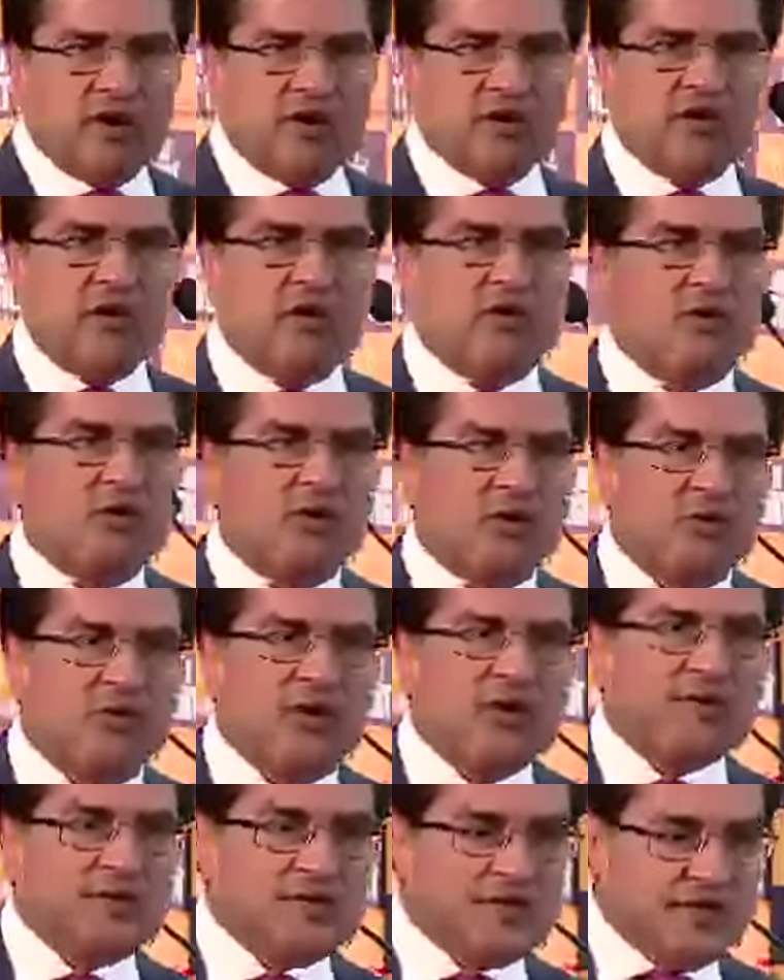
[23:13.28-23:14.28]
the whole
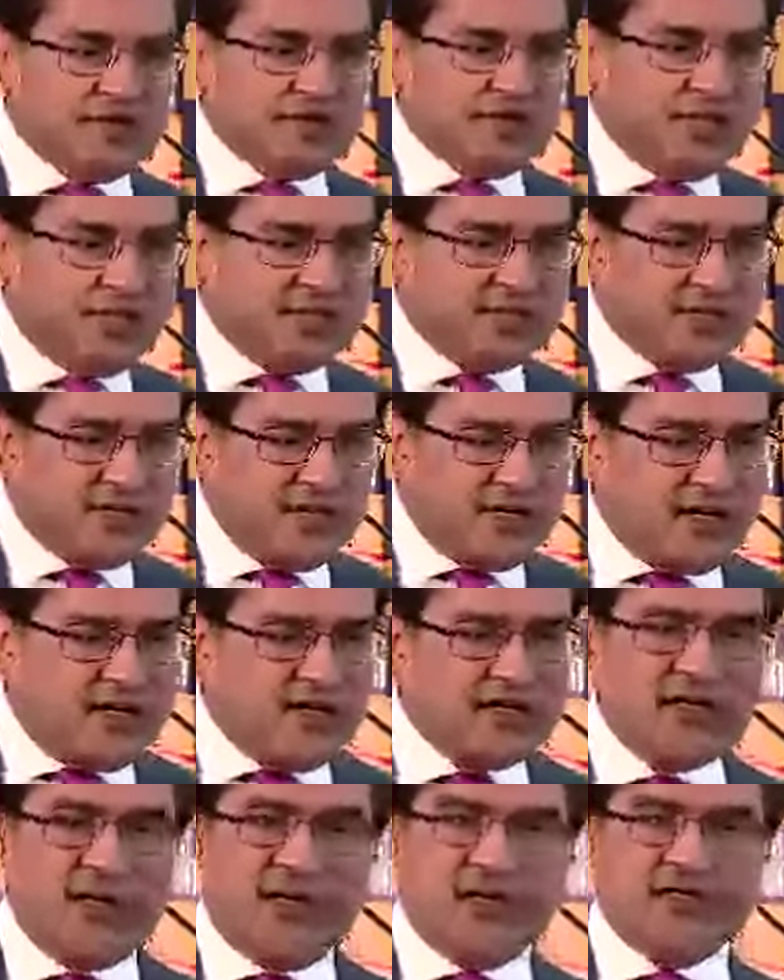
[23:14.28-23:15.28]
wealth creation
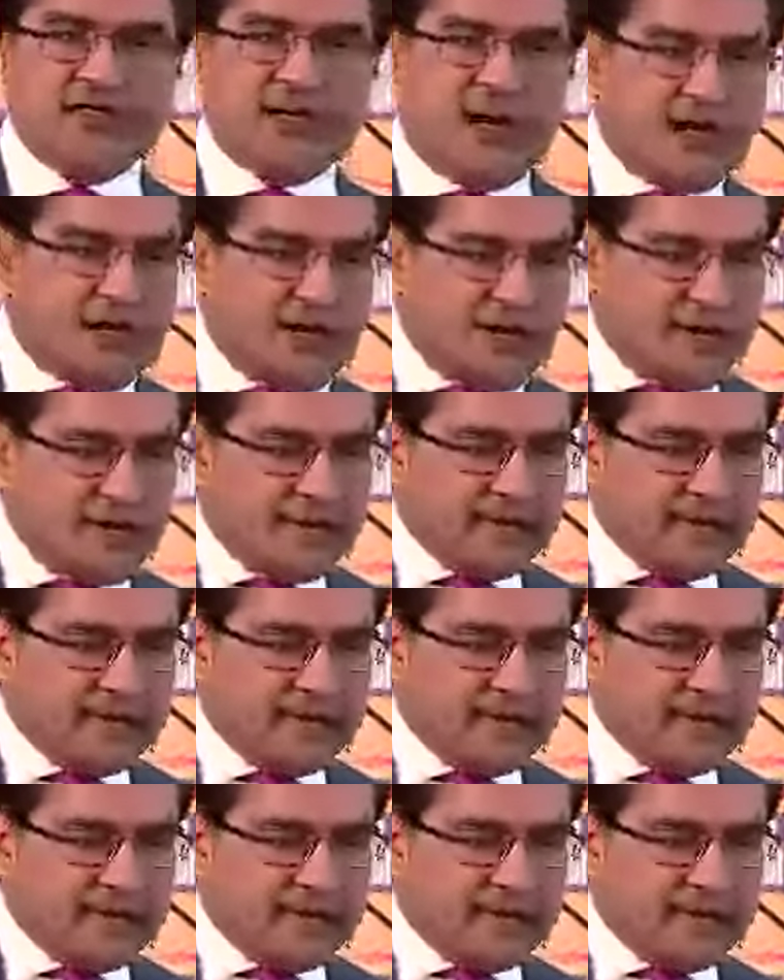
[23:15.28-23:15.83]
study started.